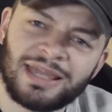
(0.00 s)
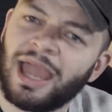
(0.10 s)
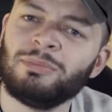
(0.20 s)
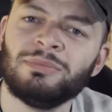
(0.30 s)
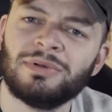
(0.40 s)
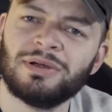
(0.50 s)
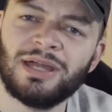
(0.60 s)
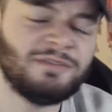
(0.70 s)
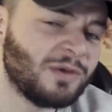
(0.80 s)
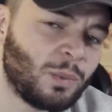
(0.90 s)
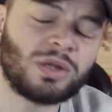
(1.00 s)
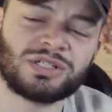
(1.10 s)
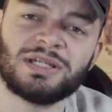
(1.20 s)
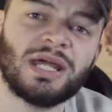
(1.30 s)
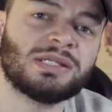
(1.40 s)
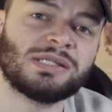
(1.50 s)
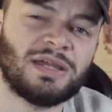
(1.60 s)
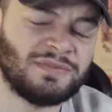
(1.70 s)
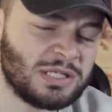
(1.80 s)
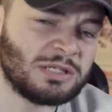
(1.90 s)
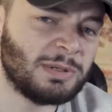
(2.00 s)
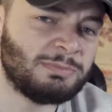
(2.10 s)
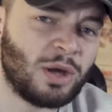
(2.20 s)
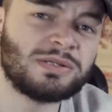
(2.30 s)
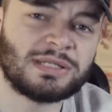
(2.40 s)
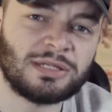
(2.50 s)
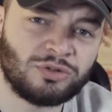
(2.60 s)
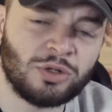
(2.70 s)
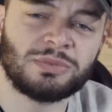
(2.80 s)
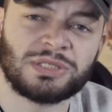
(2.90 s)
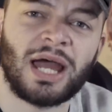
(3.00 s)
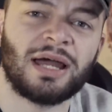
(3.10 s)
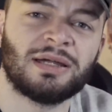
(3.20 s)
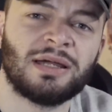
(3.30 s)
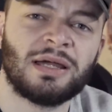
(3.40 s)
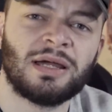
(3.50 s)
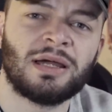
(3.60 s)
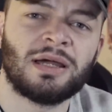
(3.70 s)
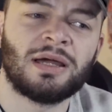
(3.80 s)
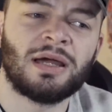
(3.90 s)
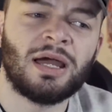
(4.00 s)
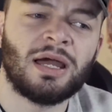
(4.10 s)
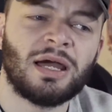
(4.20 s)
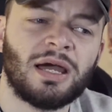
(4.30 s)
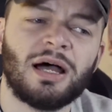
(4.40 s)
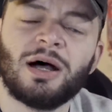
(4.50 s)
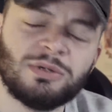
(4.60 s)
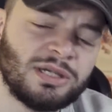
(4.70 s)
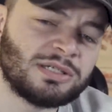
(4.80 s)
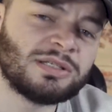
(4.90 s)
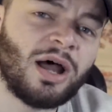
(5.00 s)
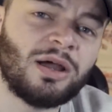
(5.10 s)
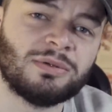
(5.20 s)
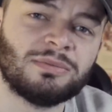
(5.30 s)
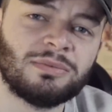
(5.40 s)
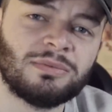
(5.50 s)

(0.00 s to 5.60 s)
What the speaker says: Cam, if you're watching this, if this has been posted in the group chat, I want you to know